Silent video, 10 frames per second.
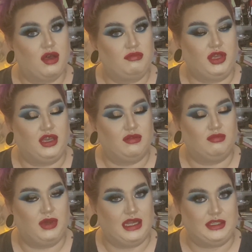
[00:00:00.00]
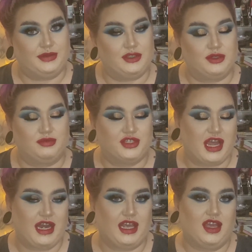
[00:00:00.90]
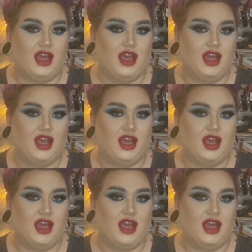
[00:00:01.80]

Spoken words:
me on my YouTube journey,